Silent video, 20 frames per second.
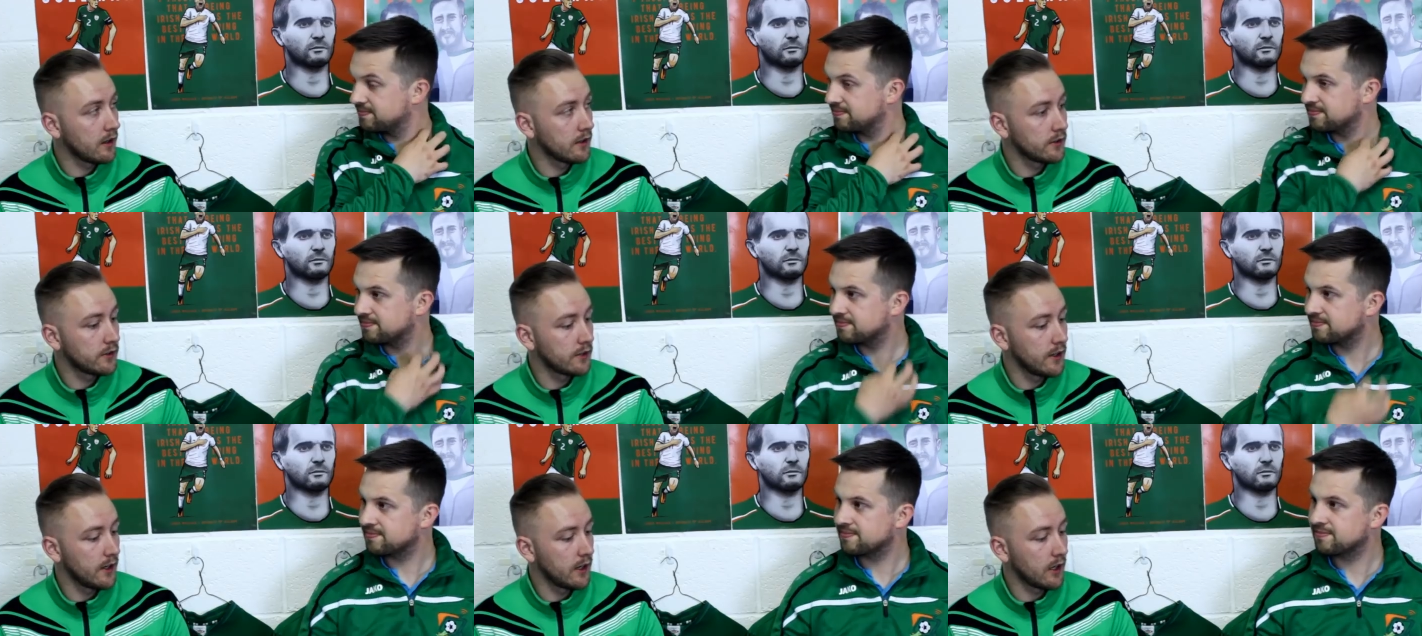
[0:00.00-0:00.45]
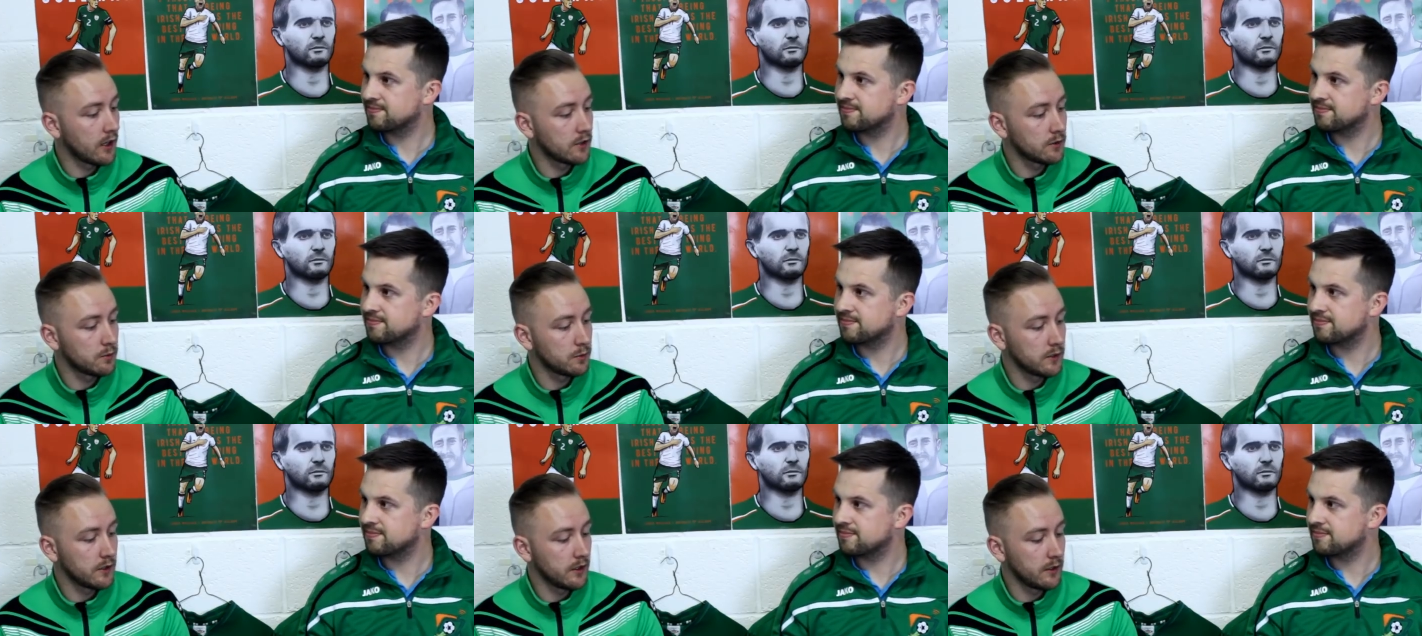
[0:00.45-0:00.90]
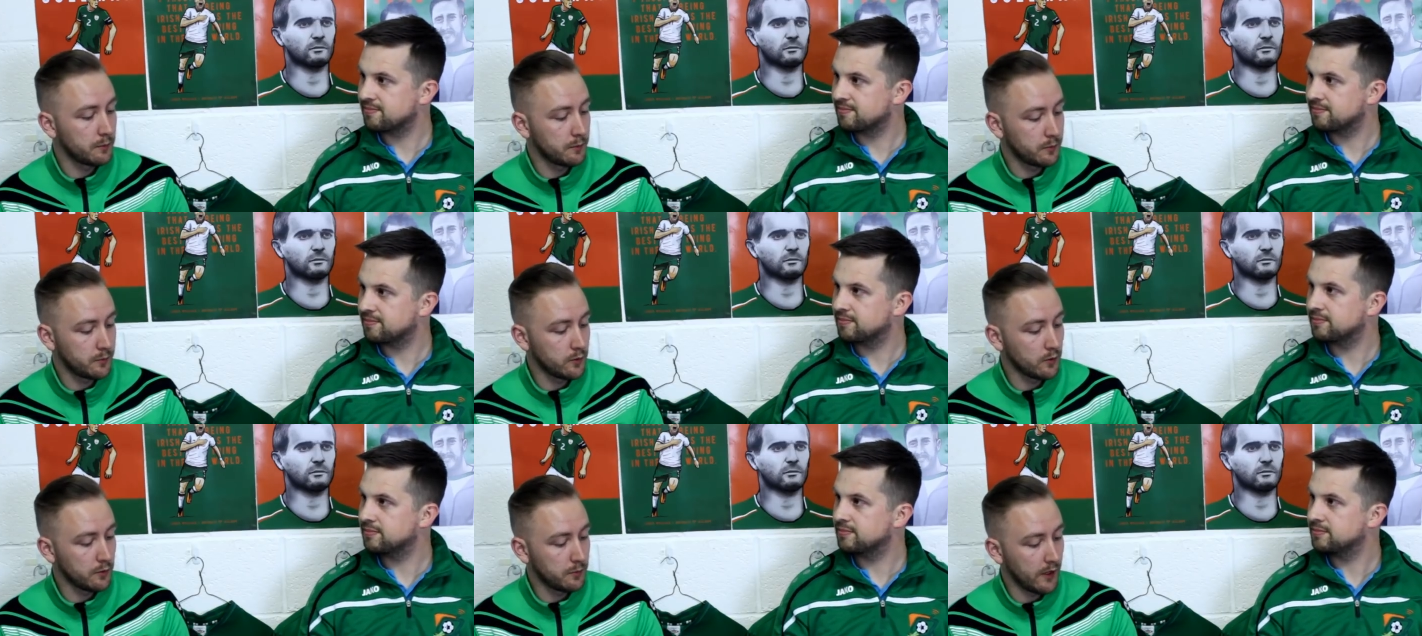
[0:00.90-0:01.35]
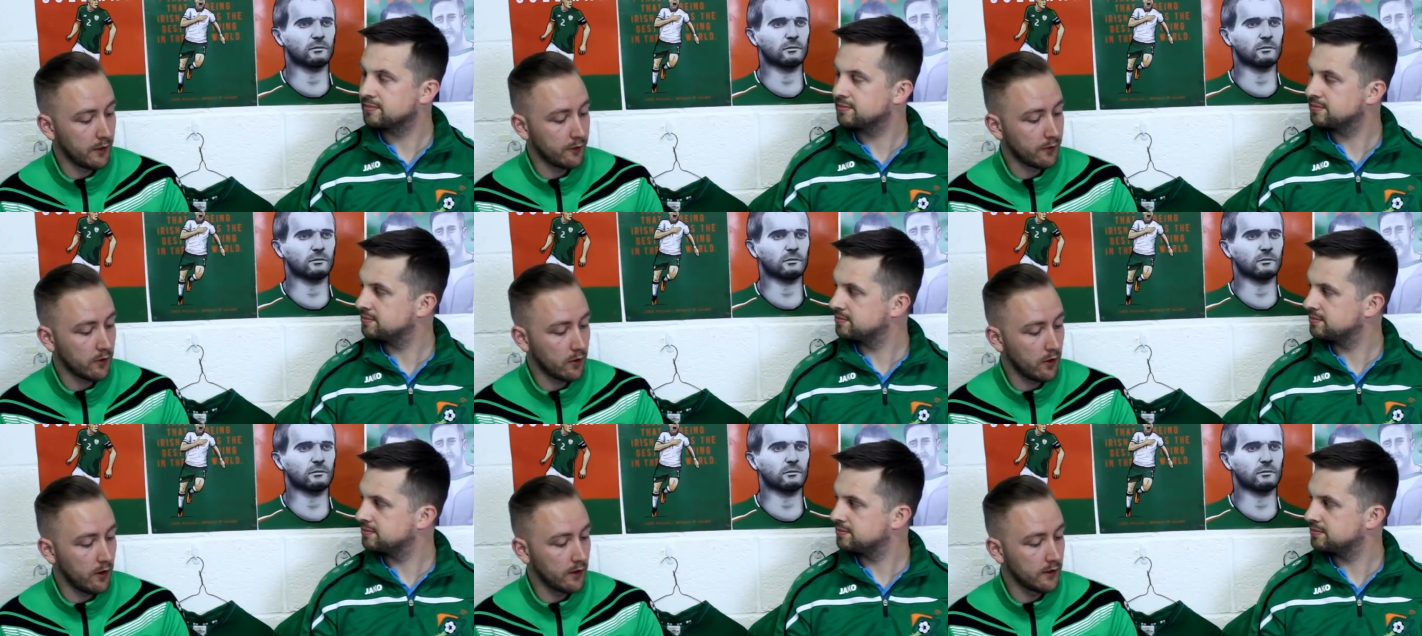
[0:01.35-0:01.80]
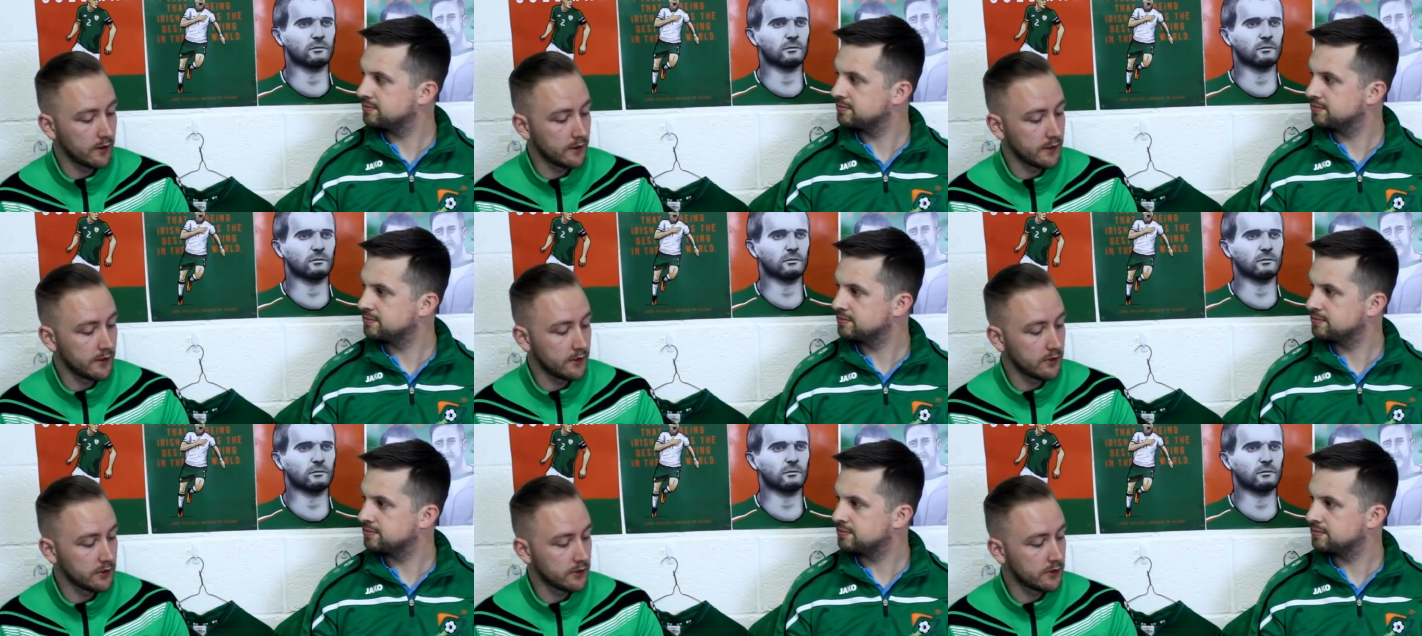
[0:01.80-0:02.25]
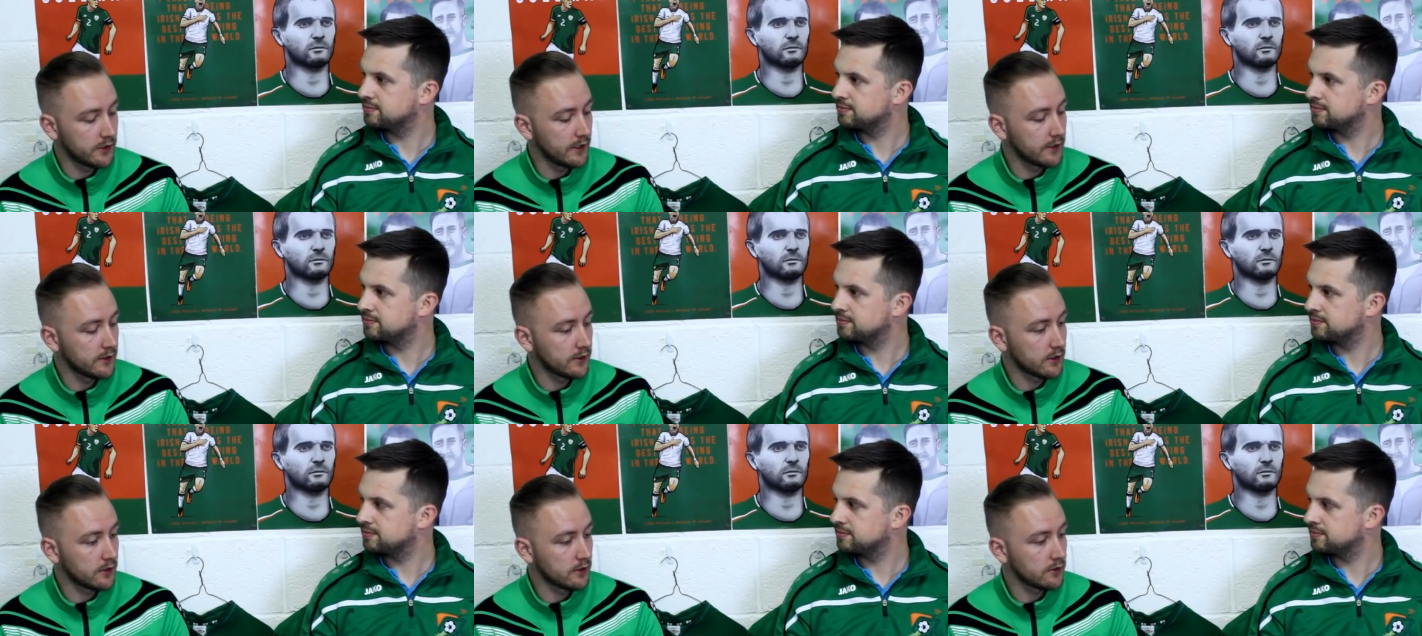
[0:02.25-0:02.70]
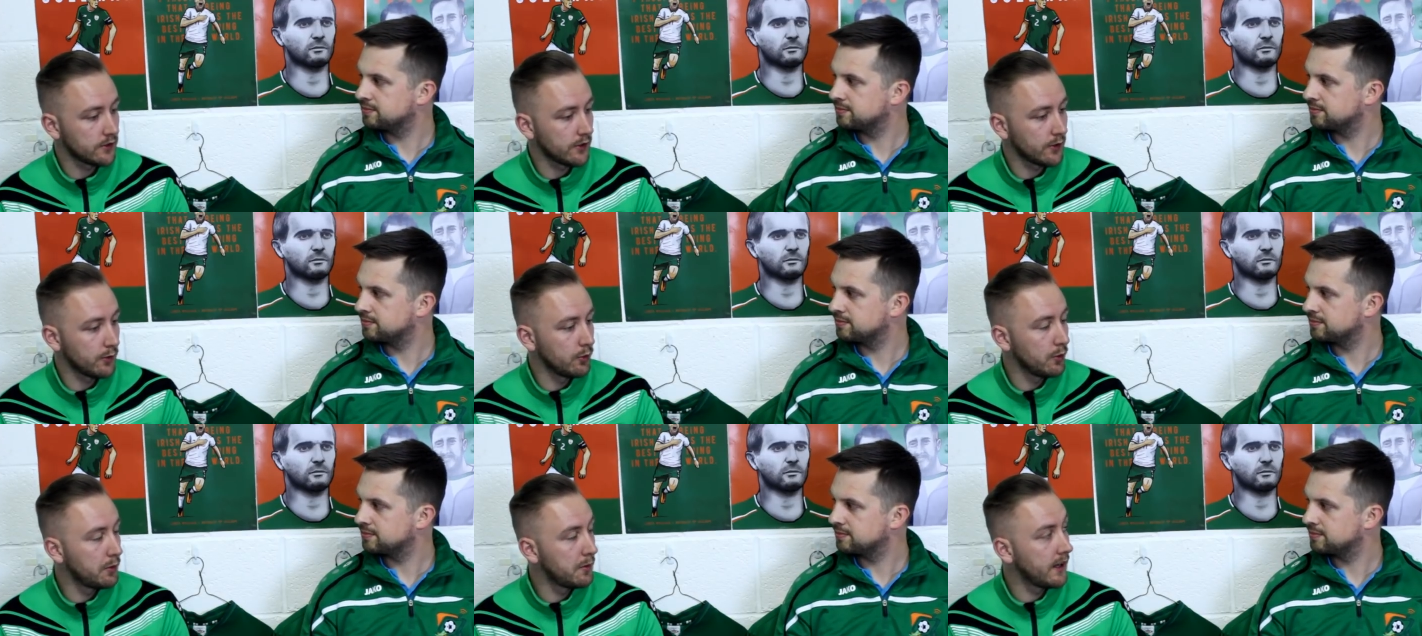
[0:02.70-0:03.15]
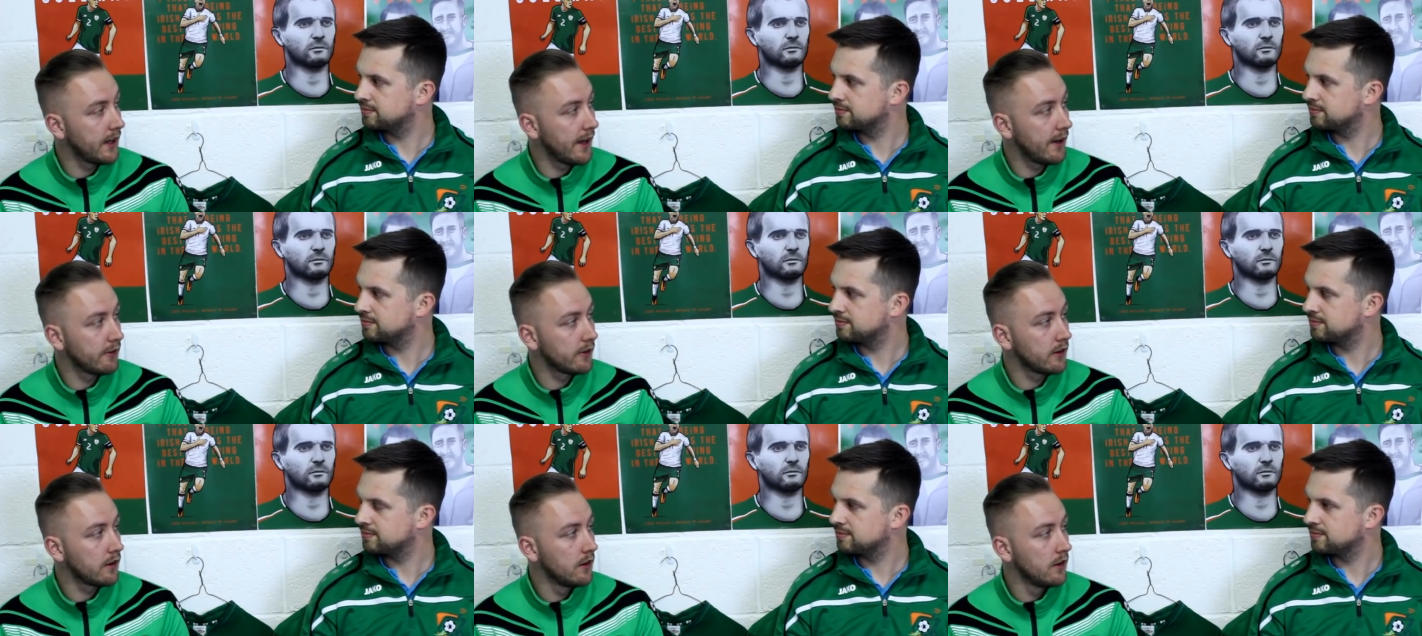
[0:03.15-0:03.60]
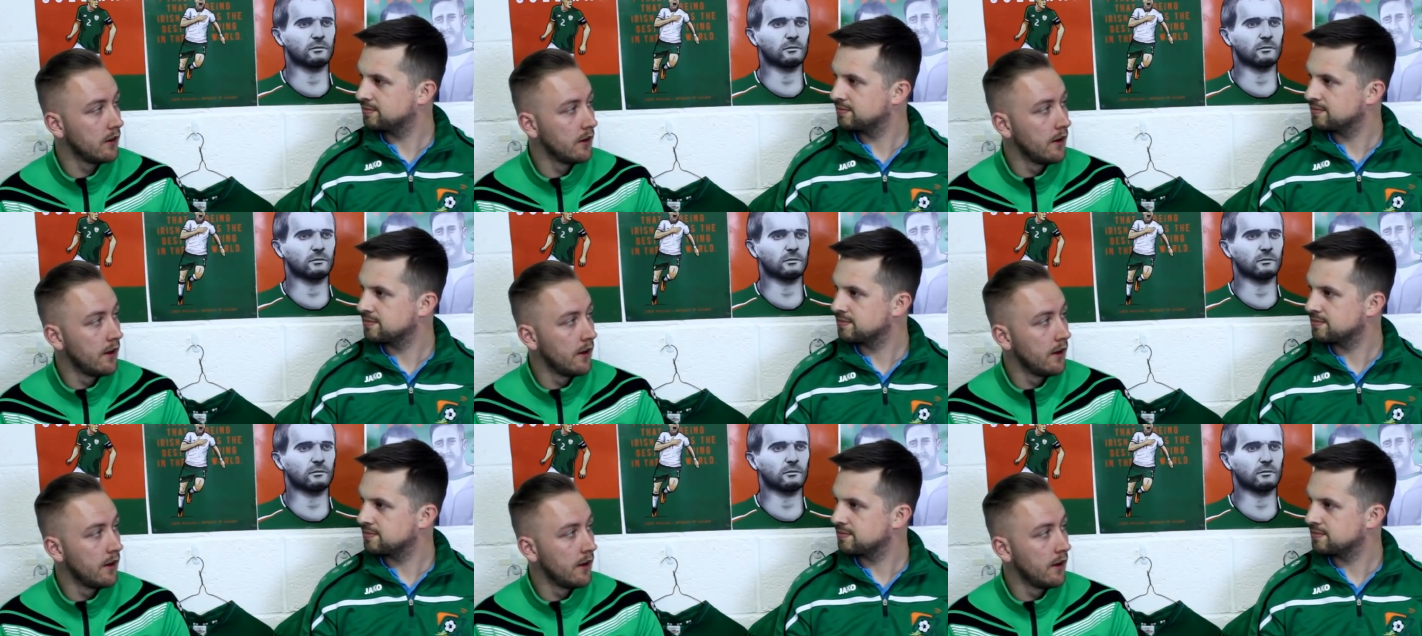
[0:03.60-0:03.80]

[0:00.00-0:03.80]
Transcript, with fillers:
Speaker 1: are going to say that because when he does play for Ireland, he does tend to to go up a level,